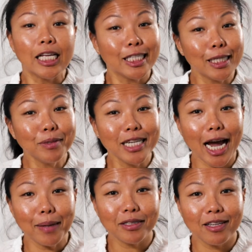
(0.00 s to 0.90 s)

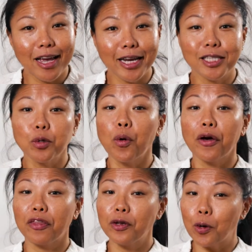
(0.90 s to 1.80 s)
Sometimes it is
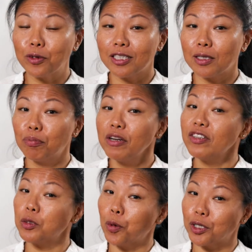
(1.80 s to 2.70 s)
worth noting the
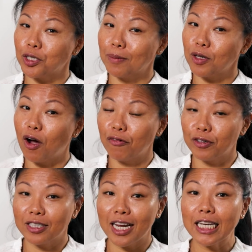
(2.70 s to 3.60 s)
previous workshops
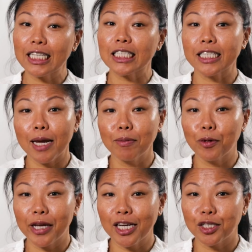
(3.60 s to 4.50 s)
offered in the same
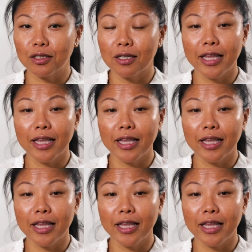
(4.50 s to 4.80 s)
location